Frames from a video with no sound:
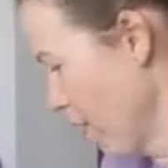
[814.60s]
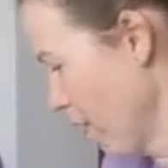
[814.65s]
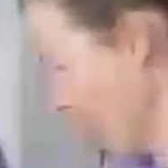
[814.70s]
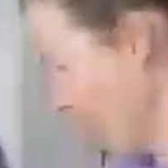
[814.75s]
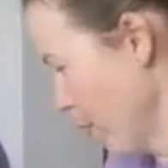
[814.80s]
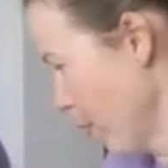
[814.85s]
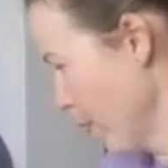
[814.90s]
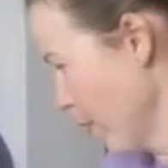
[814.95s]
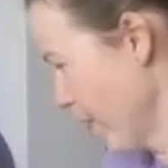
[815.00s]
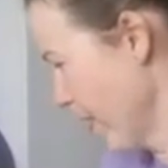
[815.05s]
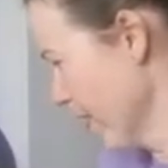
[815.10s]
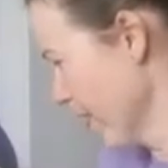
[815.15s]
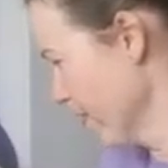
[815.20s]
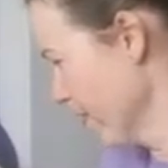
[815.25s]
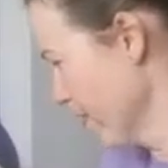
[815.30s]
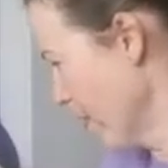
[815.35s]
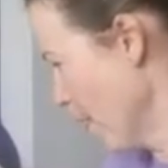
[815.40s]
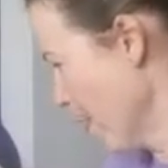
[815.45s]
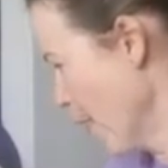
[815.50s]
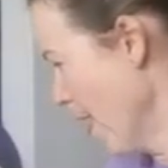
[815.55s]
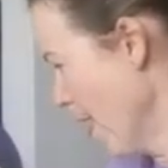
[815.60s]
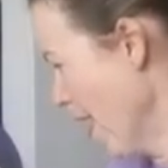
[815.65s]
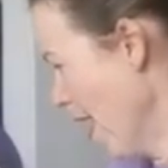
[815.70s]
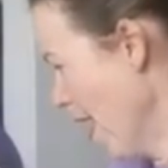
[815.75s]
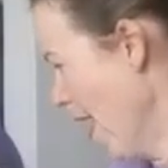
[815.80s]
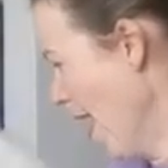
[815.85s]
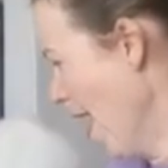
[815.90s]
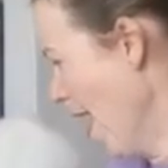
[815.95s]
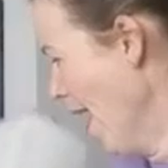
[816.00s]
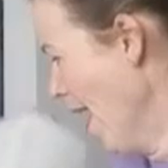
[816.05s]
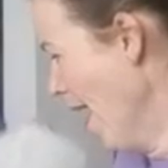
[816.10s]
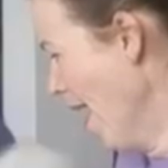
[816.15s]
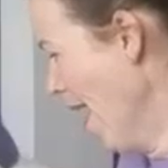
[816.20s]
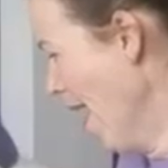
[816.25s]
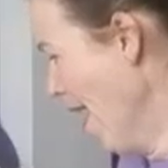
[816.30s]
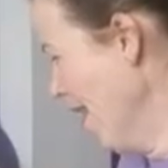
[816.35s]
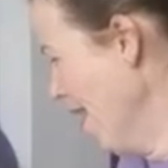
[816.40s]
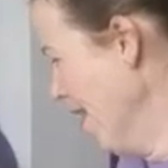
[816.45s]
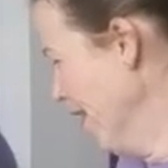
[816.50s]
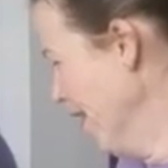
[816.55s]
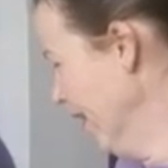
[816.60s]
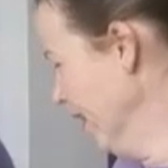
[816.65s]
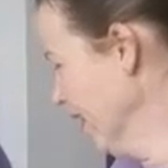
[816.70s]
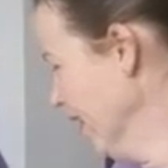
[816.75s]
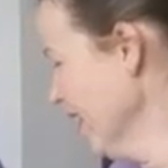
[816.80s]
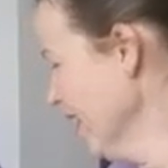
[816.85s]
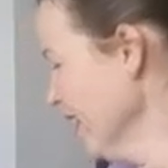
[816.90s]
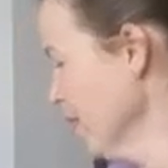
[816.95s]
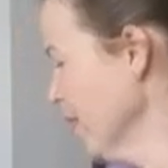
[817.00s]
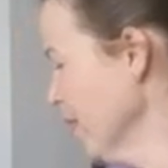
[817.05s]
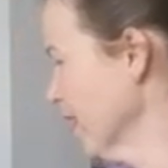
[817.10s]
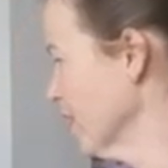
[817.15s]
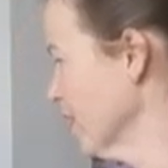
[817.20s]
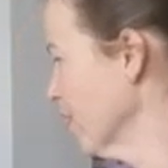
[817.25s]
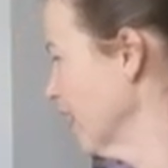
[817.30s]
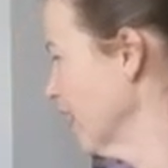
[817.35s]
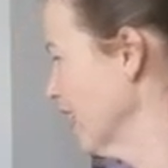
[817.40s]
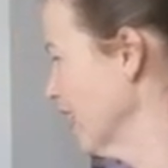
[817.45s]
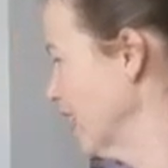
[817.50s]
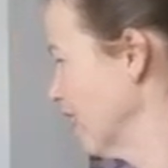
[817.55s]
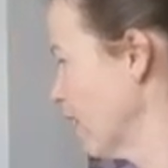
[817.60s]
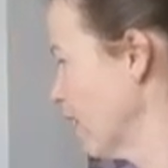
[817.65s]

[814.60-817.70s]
movie. So this one's really